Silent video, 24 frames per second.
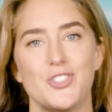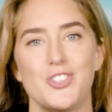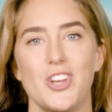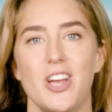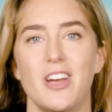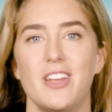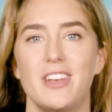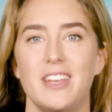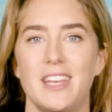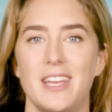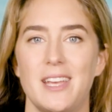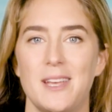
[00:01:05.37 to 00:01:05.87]

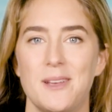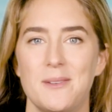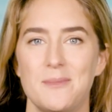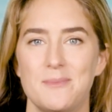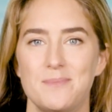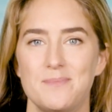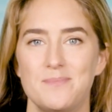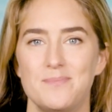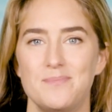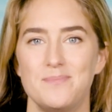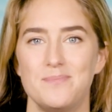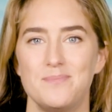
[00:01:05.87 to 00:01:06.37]
journey.
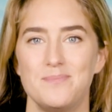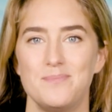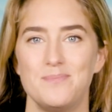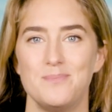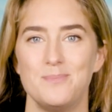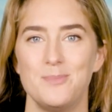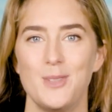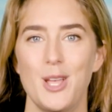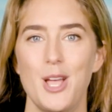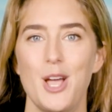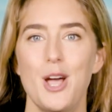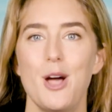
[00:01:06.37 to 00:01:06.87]

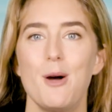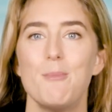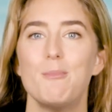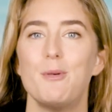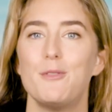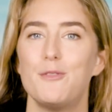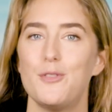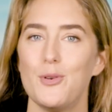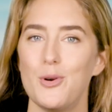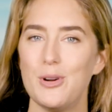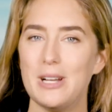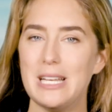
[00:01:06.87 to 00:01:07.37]

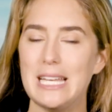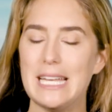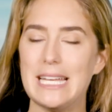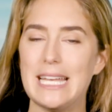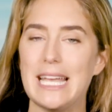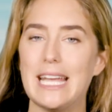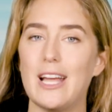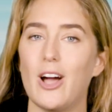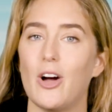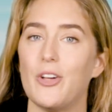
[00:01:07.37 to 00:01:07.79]
Before clicking